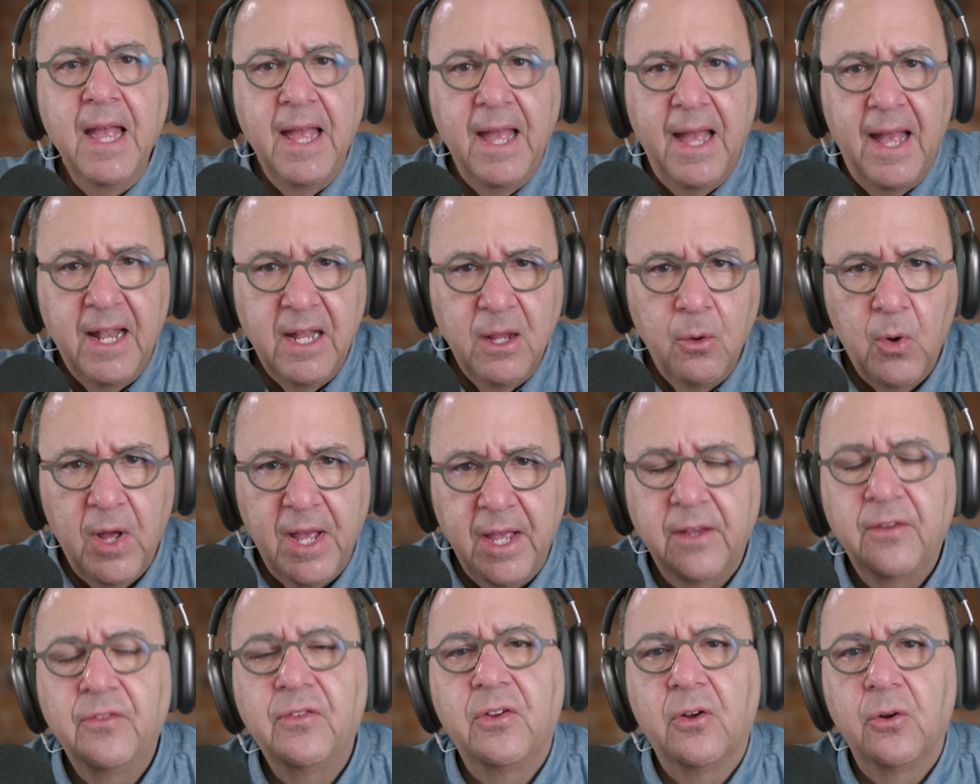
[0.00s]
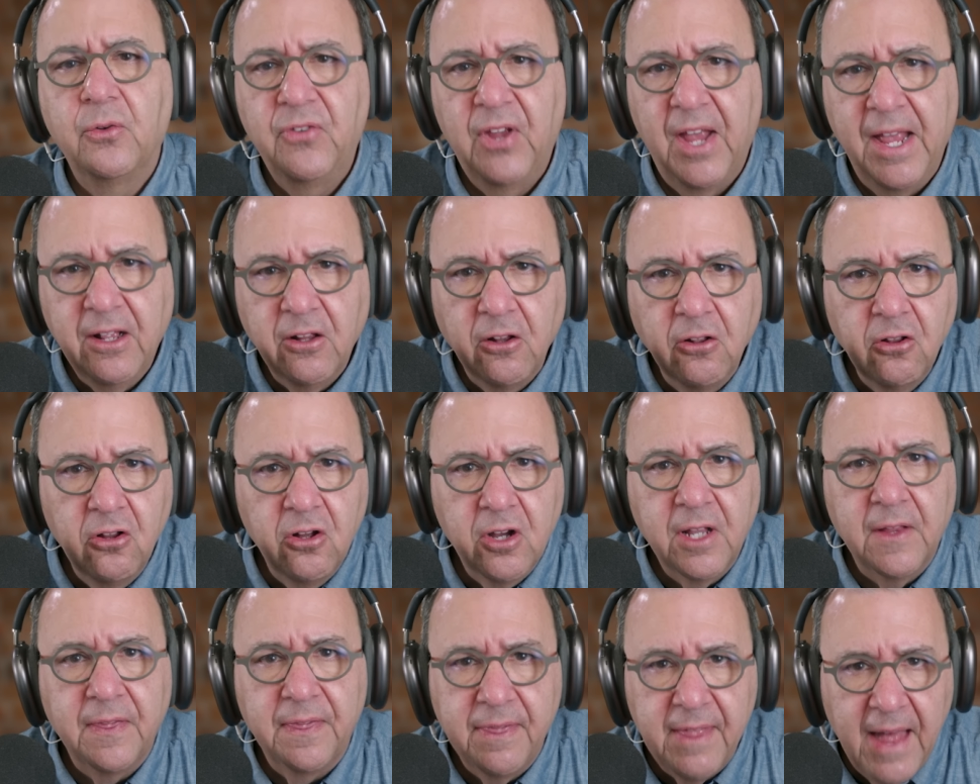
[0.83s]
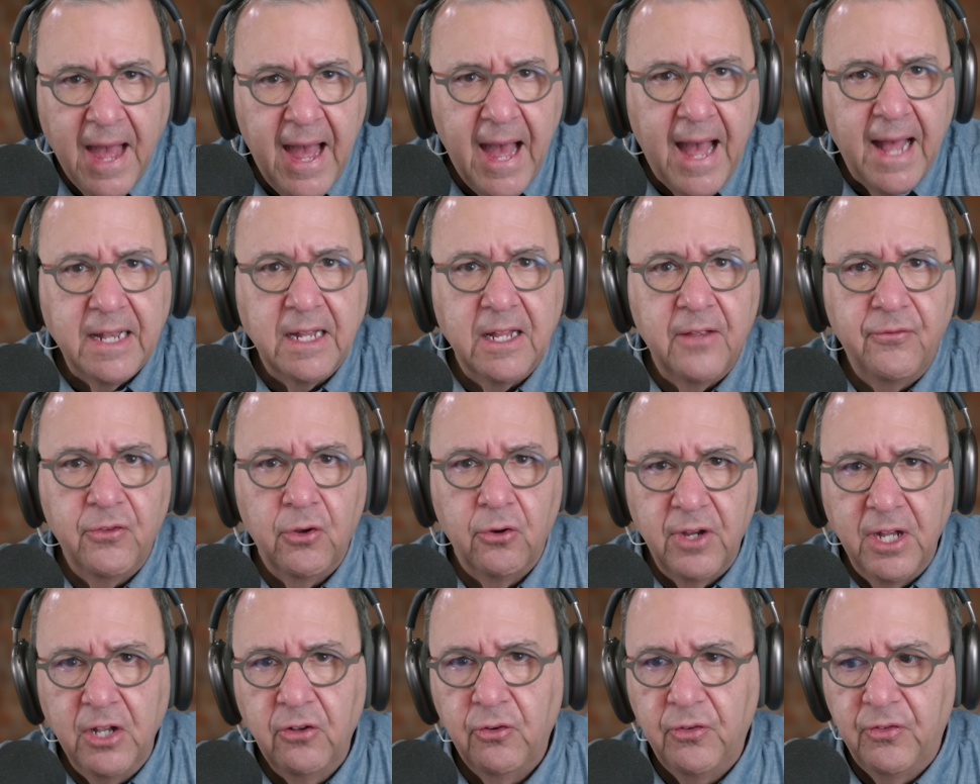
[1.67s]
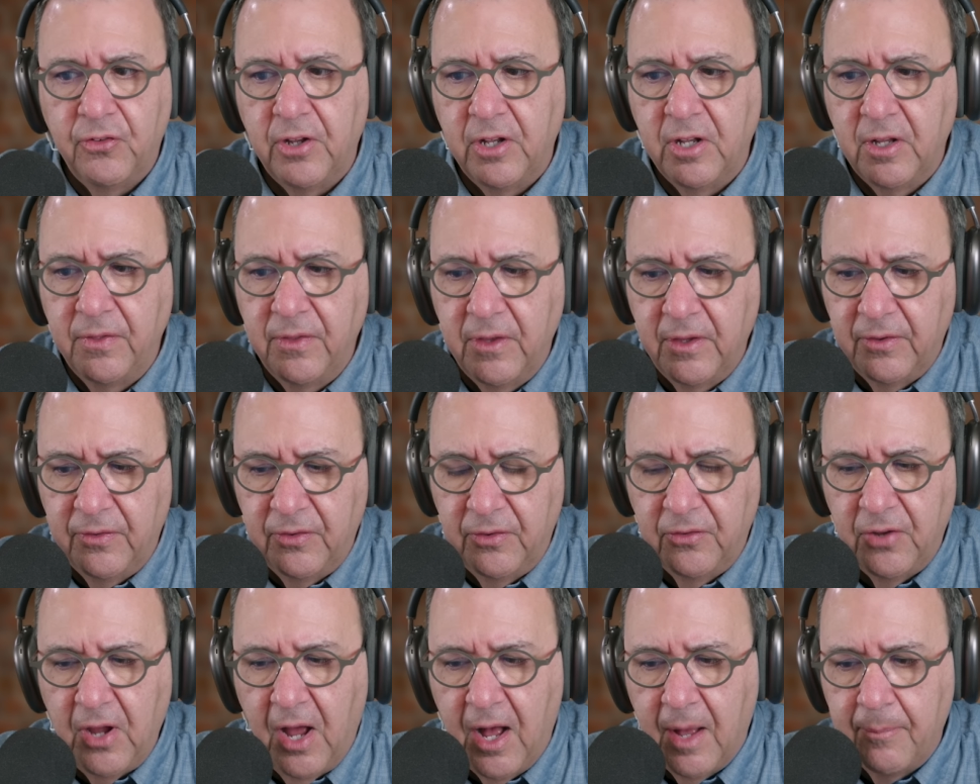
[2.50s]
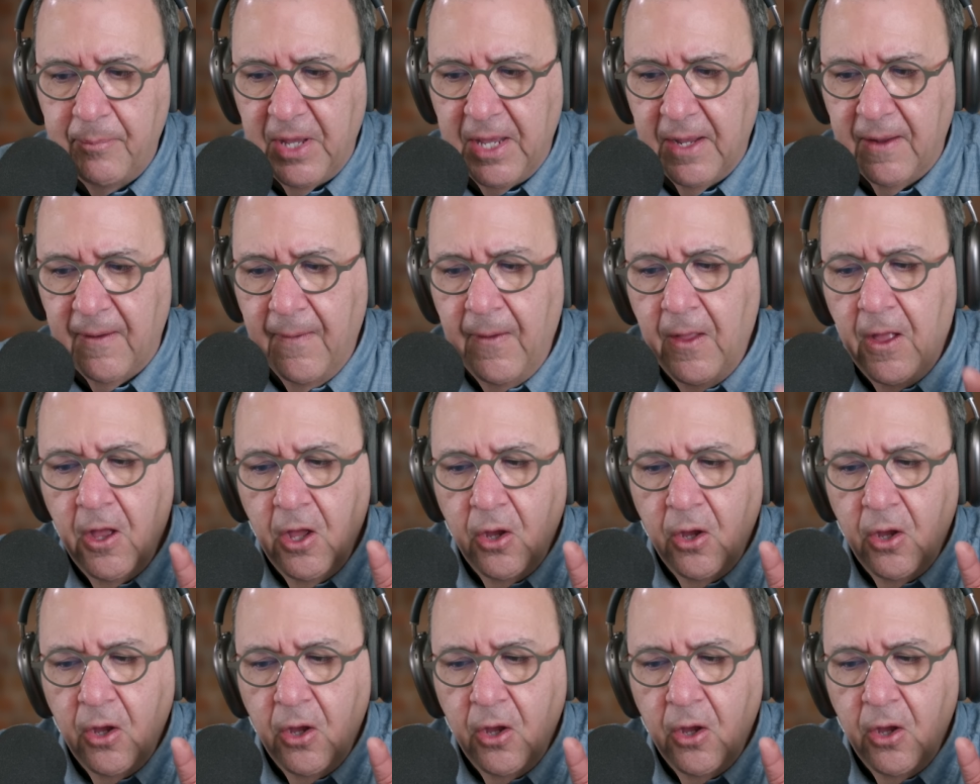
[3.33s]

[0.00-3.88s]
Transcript: Anyway, so take a look at that if you're interested in this topic.